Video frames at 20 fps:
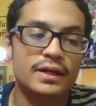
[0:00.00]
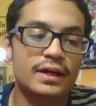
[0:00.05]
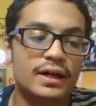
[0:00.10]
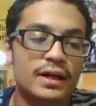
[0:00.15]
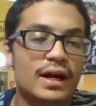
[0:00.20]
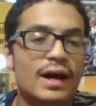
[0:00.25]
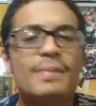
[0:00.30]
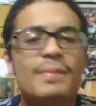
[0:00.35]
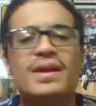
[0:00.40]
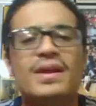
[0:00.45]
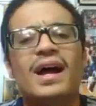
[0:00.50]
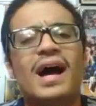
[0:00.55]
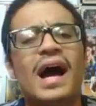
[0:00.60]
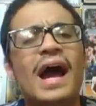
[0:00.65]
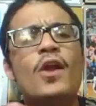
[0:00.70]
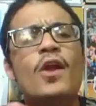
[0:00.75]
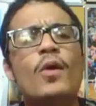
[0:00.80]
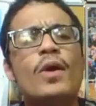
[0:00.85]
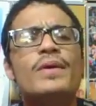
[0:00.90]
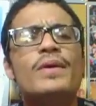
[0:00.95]
I mean, I
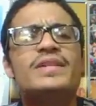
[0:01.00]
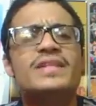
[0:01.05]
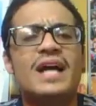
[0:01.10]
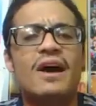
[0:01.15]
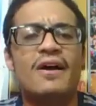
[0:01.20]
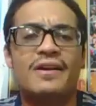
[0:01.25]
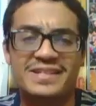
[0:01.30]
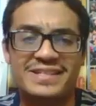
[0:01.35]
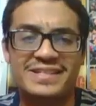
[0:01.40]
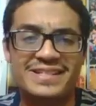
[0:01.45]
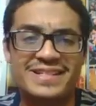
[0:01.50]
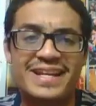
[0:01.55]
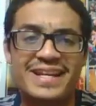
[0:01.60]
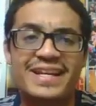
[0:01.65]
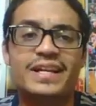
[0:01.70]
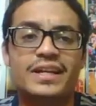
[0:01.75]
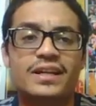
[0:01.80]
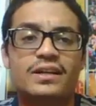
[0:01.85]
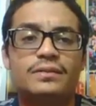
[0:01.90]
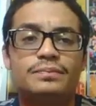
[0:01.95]
know he retired as a
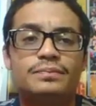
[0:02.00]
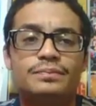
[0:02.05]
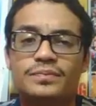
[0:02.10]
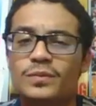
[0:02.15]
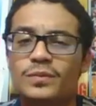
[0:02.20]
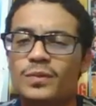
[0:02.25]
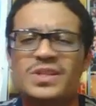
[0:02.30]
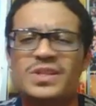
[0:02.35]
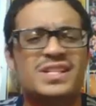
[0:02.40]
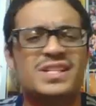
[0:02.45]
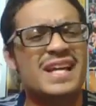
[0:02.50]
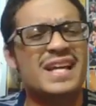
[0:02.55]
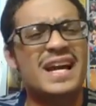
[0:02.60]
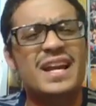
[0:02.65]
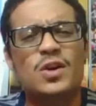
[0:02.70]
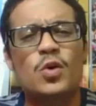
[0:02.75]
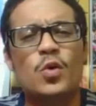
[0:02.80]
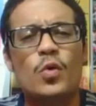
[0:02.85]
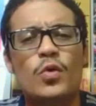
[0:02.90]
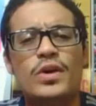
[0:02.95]
Knick, which is kind
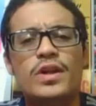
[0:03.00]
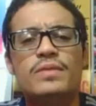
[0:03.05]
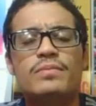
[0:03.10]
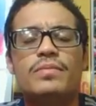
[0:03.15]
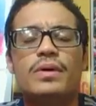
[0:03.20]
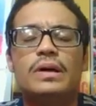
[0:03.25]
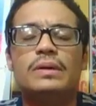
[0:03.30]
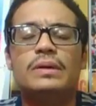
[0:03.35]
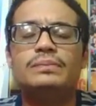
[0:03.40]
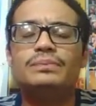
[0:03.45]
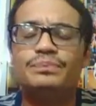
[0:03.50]
of corny, but